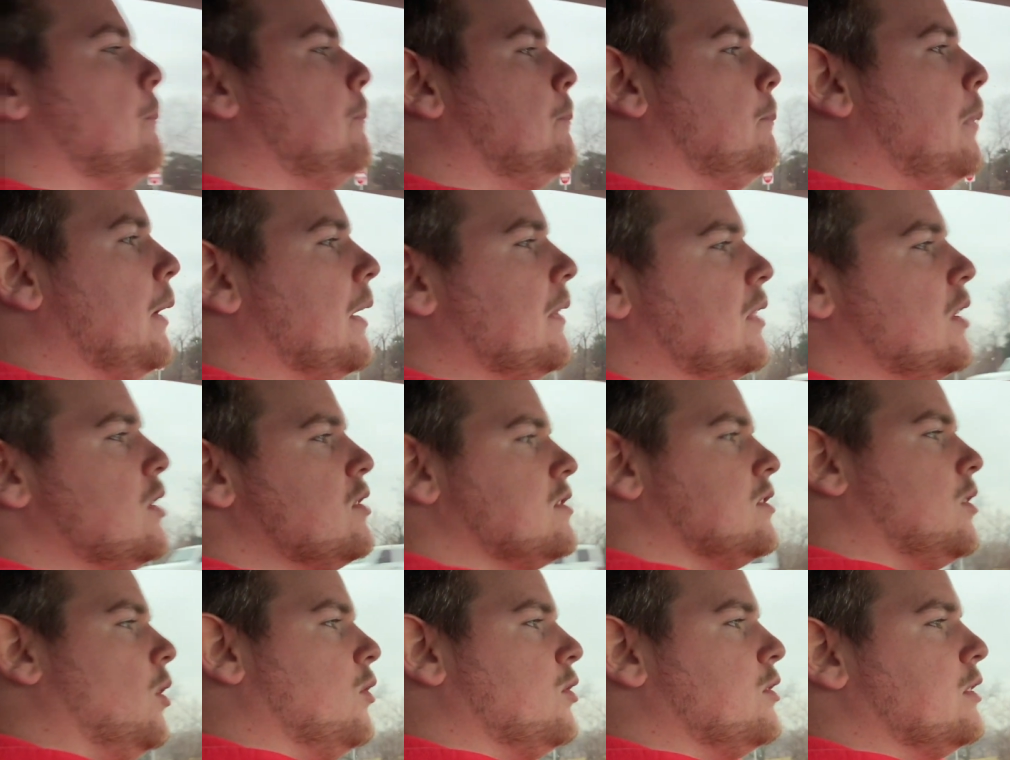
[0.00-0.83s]
But there's
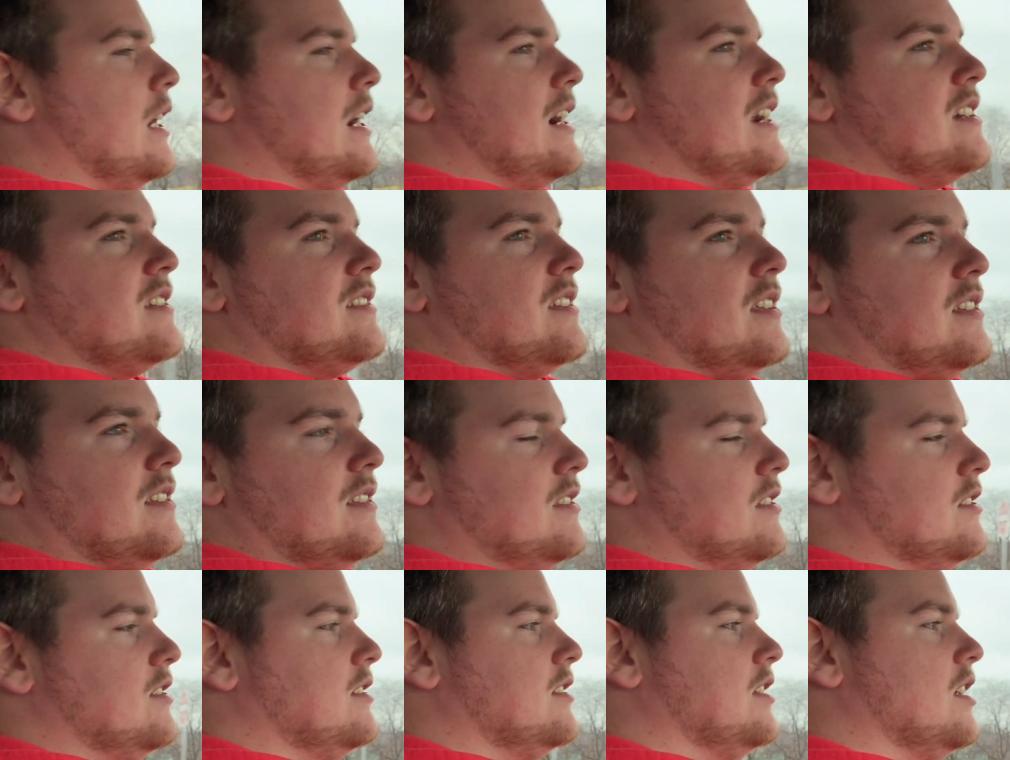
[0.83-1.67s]
no science that
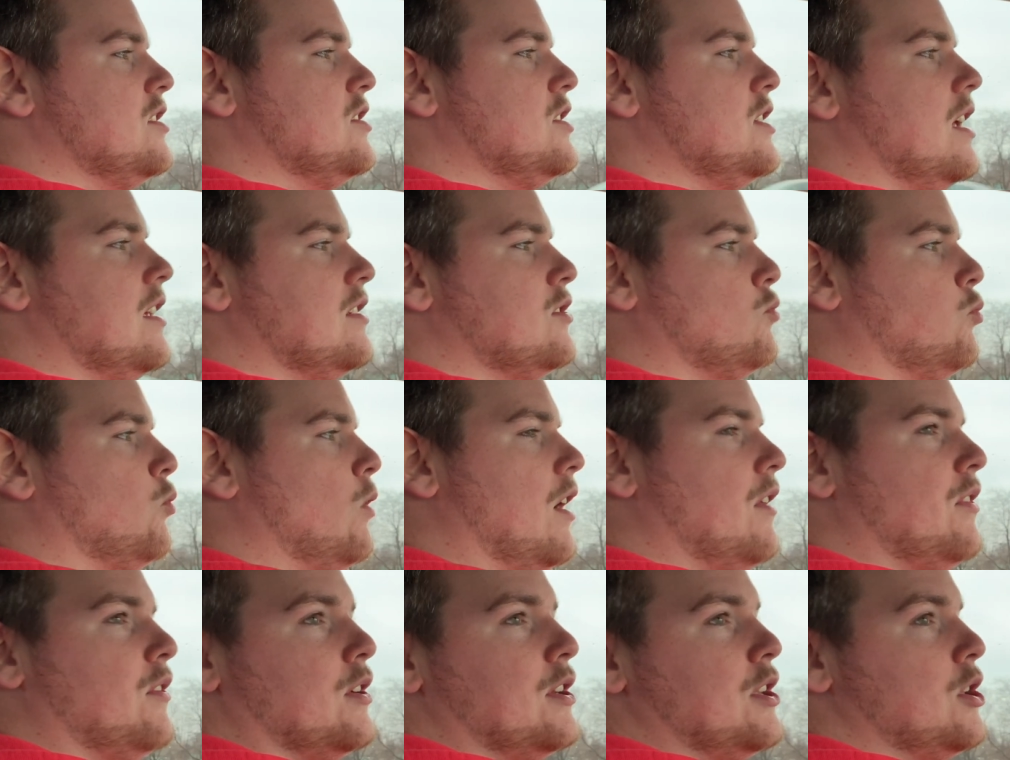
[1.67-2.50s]
suggests
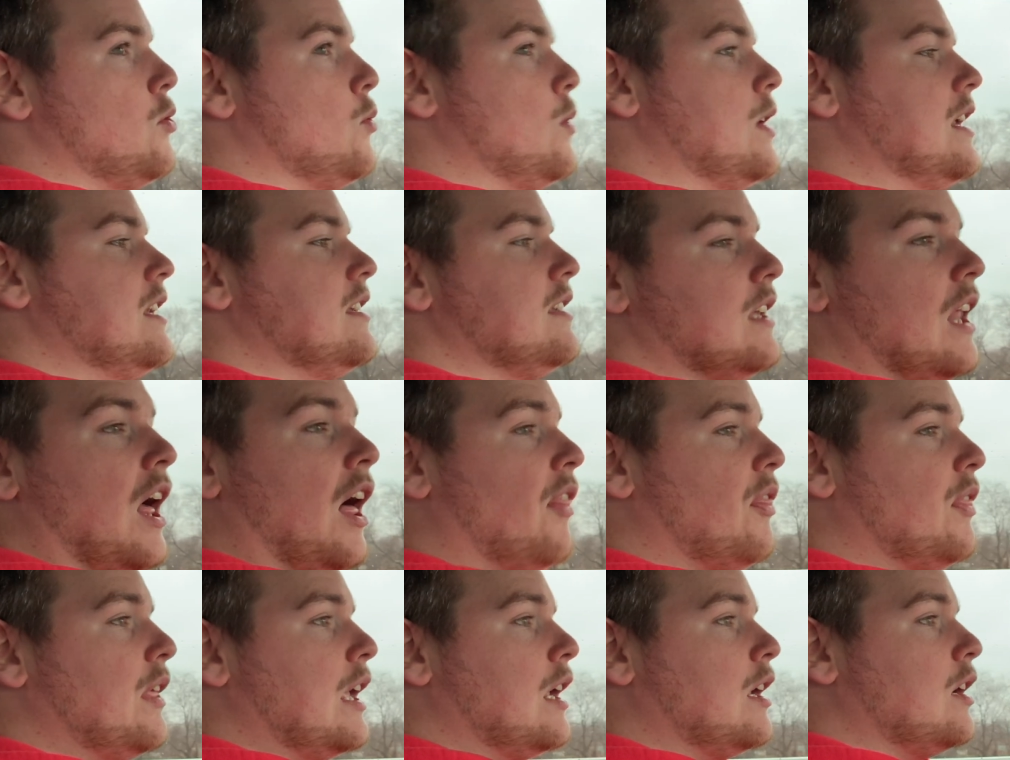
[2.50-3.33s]
whether you eat
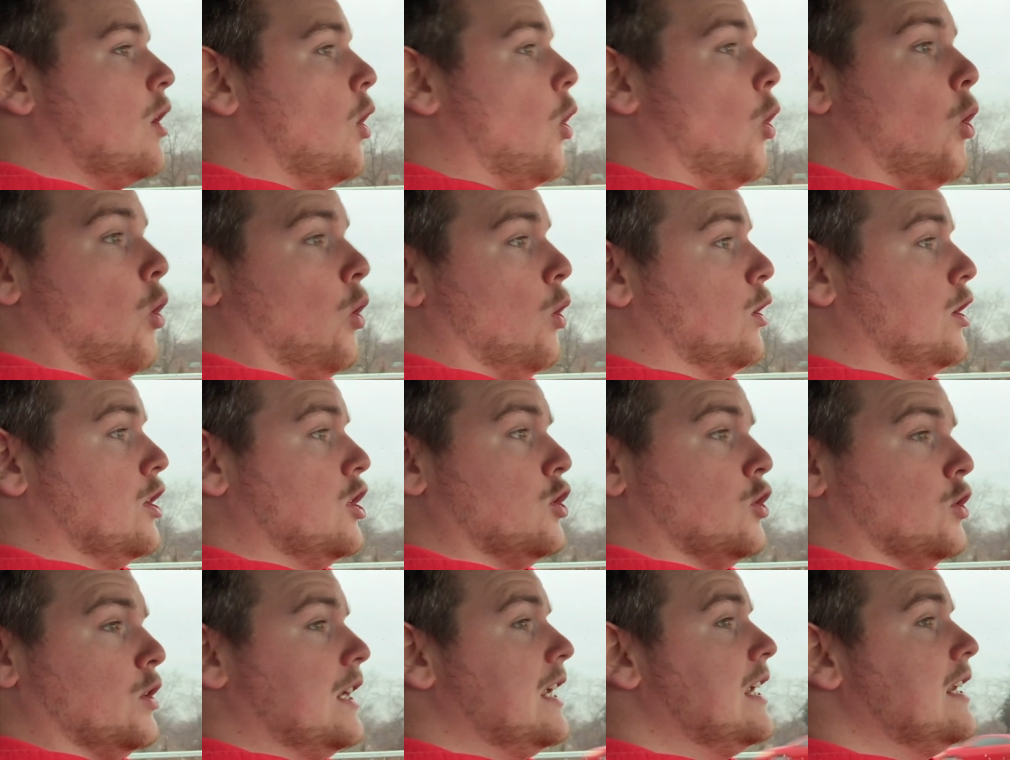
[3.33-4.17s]
nothing or
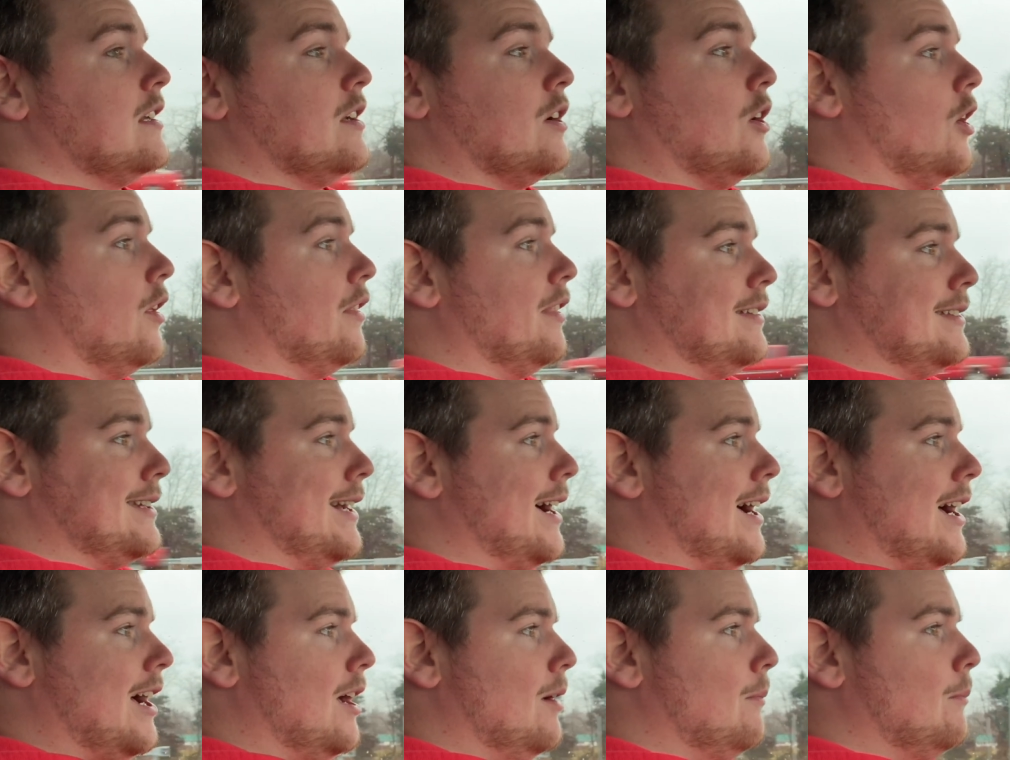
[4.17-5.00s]
you're eating all the
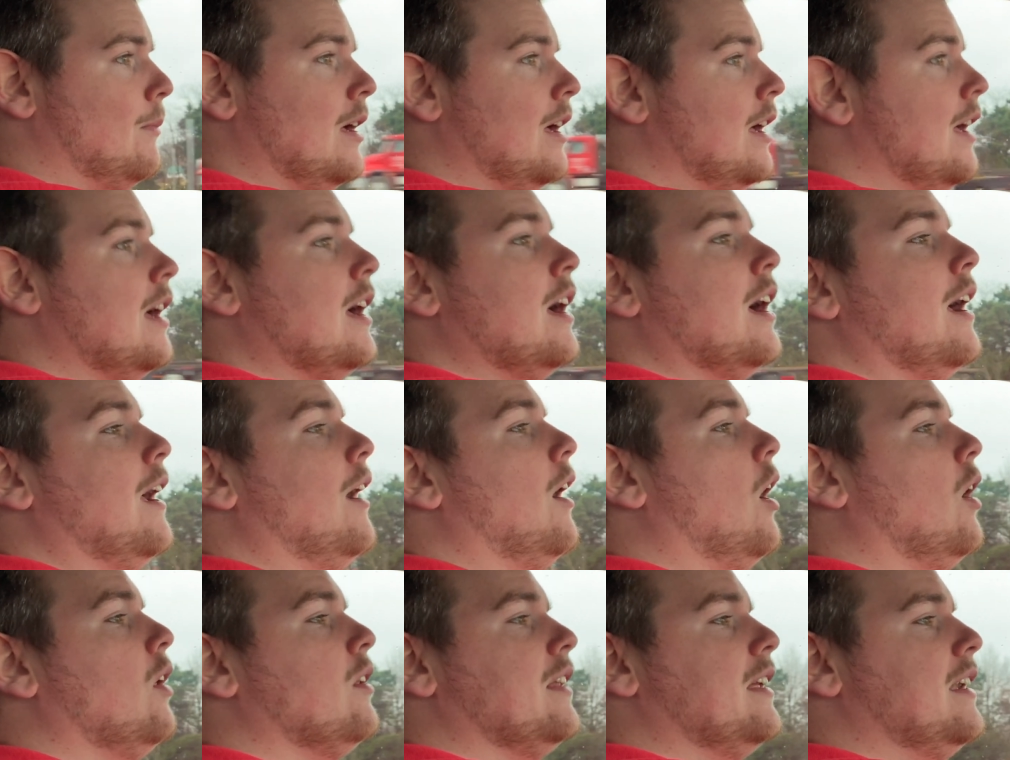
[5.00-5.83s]
time.
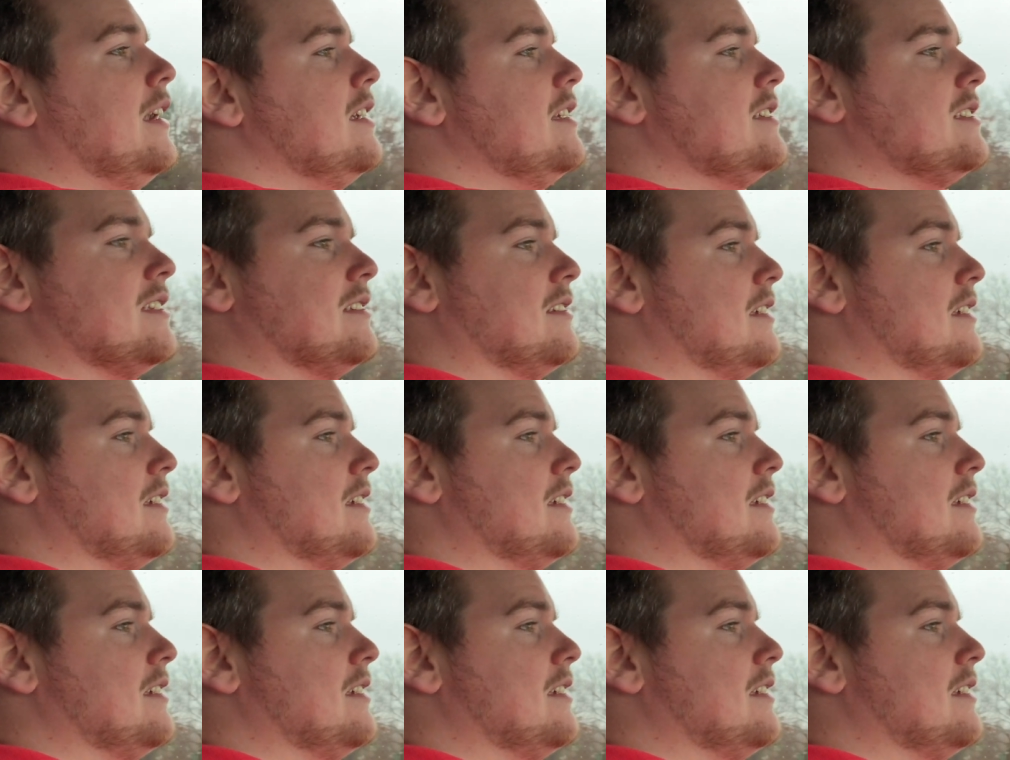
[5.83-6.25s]
All it is